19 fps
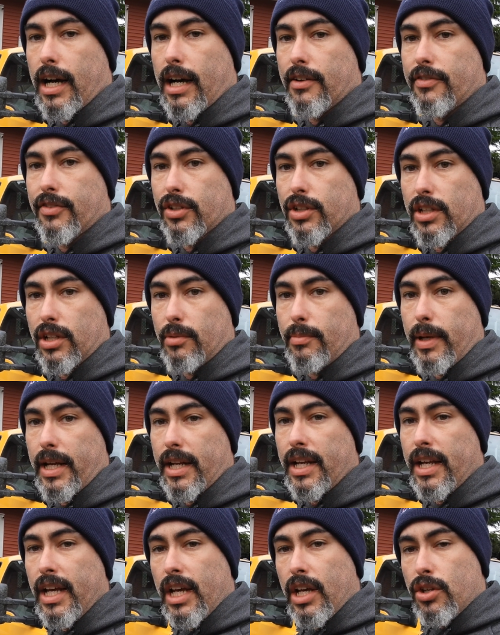for a little
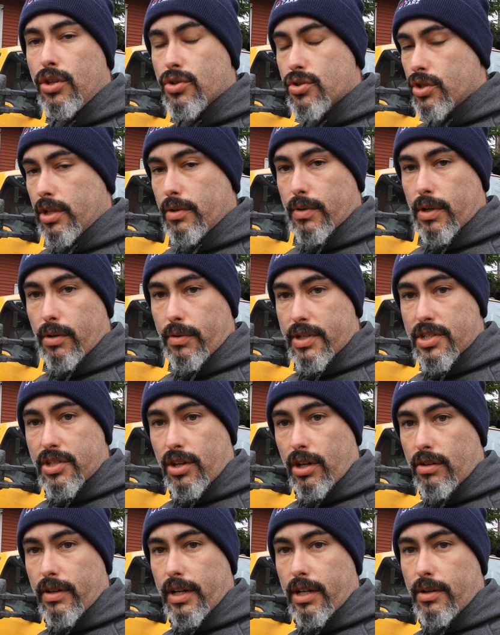bit, usually it would always
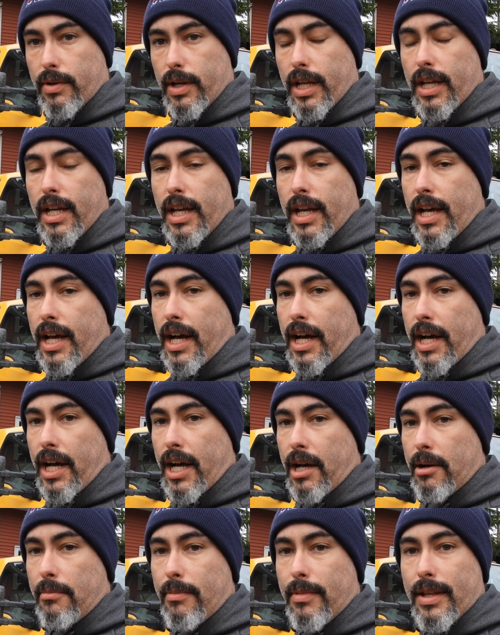start right away.
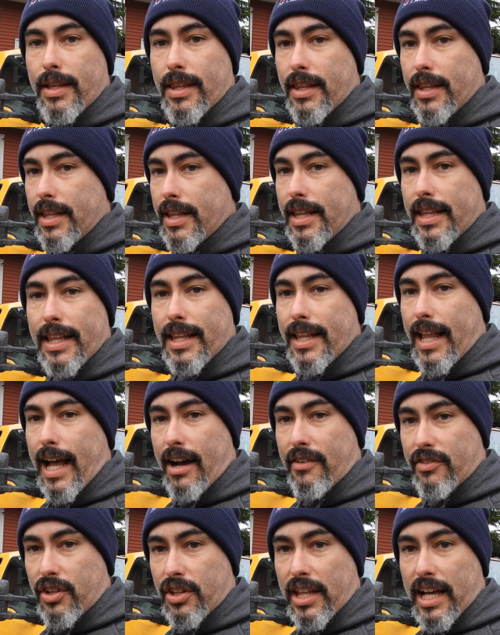
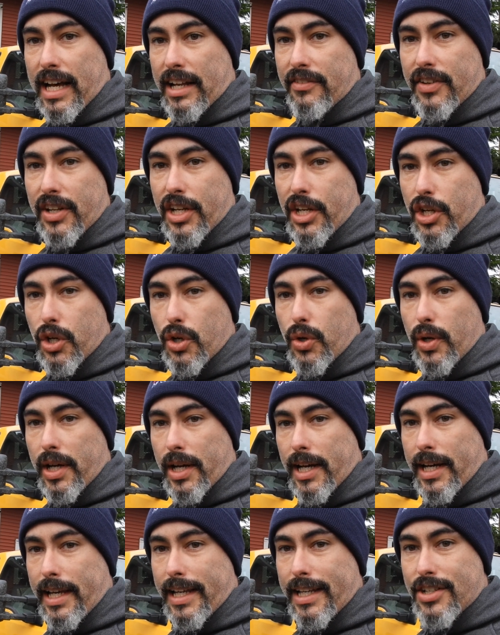After that video,
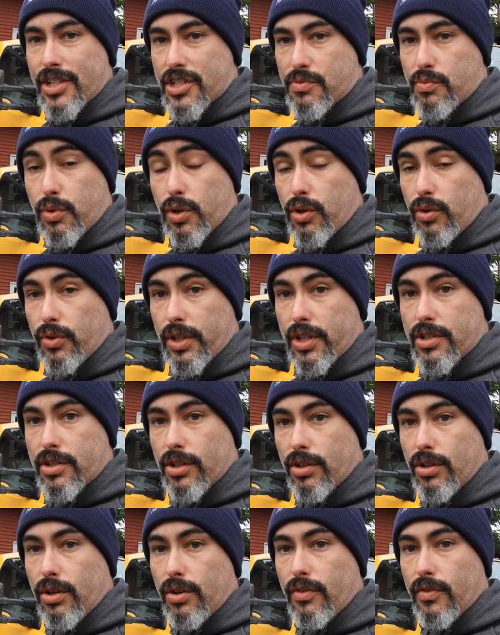it just would only
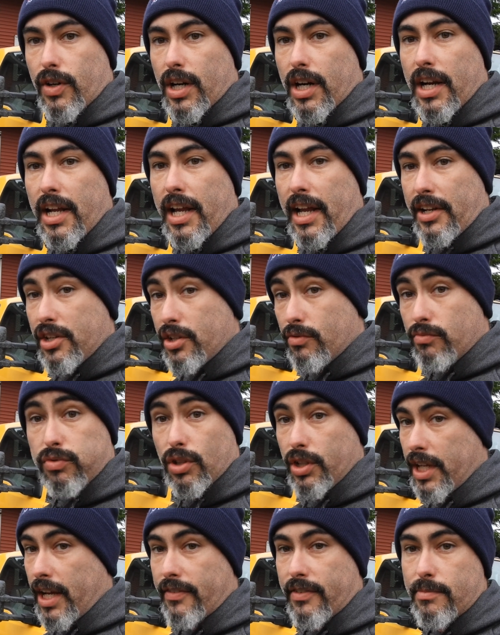turn over, and you'd
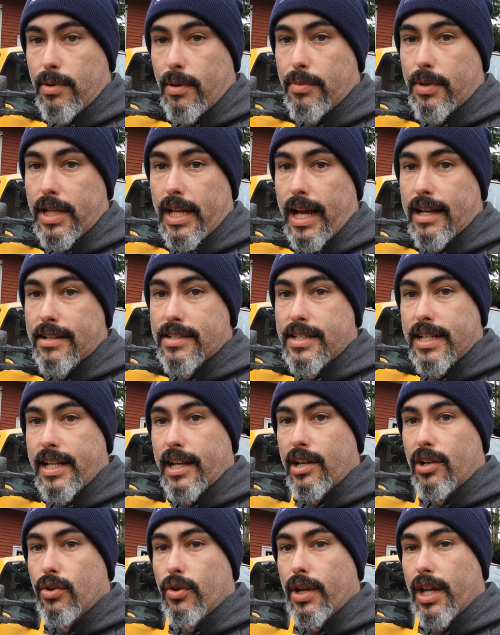really have to pump the gas to
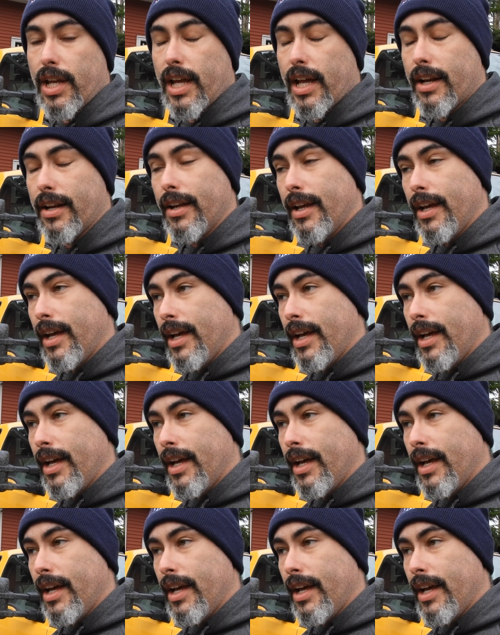get it going again.